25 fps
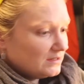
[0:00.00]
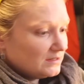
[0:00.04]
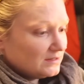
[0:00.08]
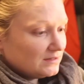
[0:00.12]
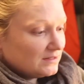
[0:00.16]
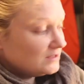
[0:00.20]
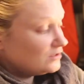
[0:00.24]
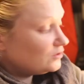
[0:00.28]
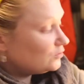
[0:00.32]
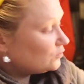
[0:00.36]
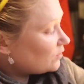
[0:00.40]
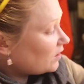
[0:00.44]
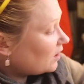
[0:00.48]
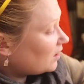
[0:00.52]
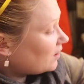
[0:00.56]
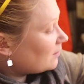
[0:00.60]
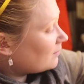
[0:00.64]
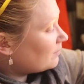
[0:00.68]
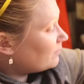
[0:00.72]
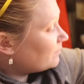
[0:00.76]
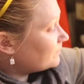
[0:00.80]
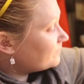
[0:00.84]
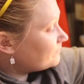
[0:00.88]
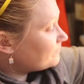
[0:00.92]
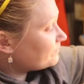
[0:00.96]
they do
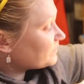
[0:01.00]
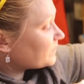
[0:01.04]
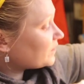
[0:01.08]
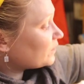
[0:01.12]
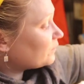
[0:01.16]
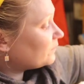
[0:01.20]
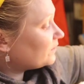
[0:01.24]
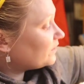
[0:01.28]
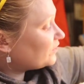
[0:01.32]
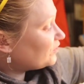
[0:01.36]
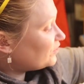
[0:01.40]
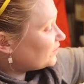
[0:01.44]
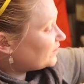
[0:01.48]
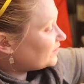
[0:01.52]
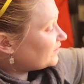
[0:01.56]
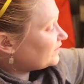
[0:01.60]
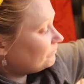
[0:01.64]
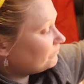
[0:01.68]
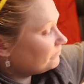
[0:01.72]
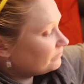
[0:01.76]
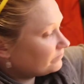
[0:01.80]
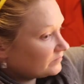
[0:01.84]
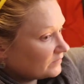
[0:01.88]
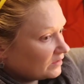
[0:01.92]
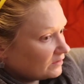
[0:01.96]
come with it
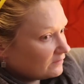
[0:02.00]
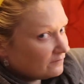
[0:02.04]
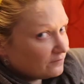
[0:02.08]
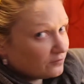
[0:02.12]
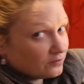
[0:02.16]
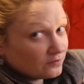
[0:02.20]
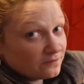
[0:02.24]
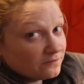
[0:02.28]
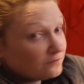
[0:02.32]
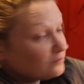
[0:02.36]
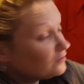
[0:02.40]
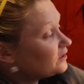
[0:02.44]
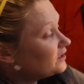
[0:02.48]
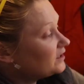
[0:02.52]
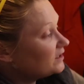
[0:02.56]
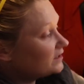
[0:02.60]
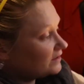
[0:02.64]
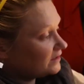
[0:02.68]
for free.